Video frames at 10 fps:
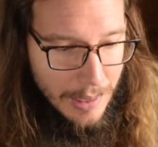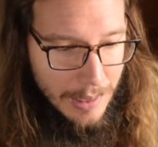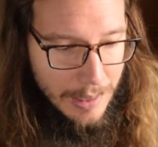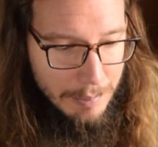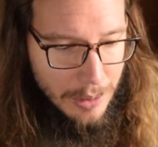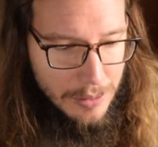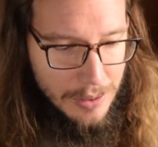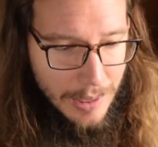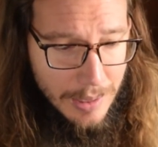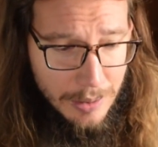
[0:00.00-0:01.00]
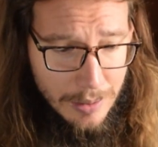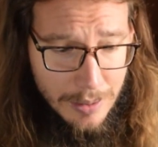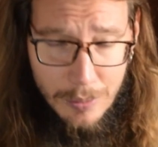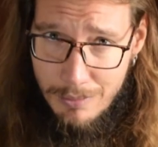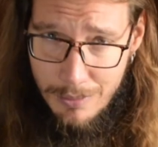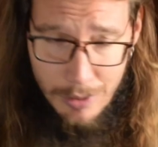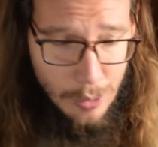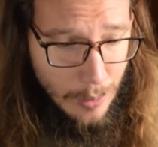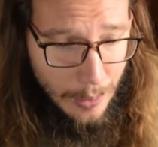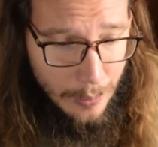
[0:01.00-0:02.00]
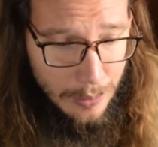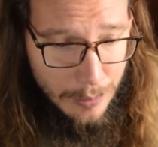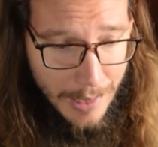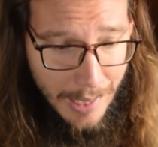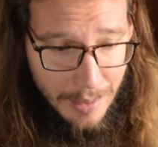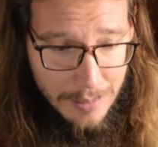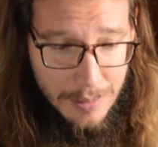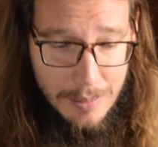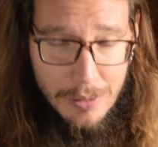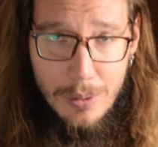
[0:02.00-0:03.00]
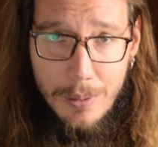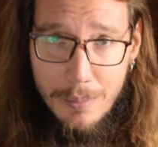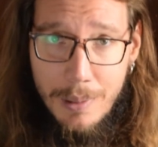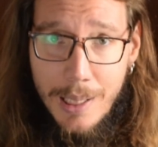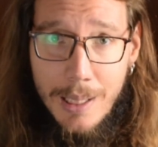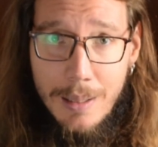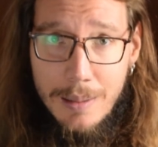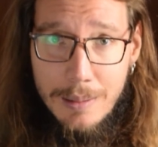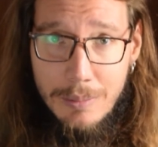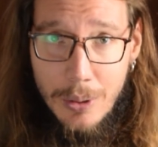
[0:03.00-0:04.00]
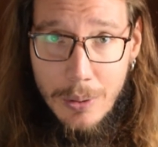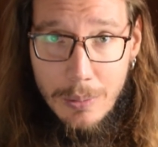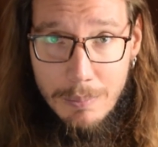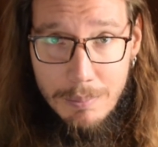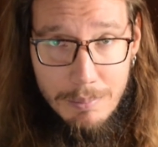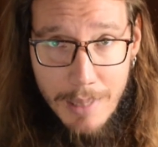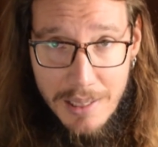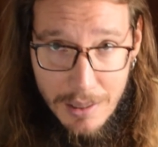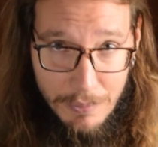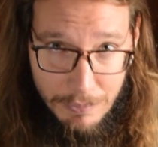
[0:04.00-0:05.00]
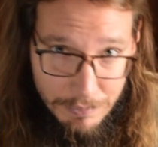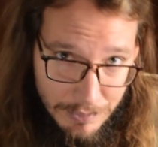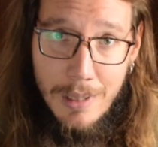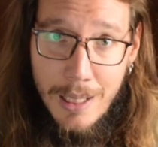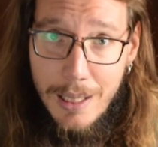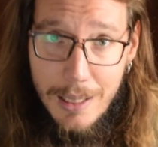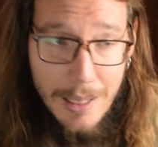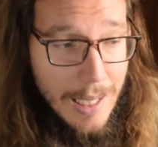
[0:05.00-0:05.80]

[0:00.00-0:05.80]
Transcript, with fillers: I'm not saying you are going to buy this and start playing, uh, you know, massive gig.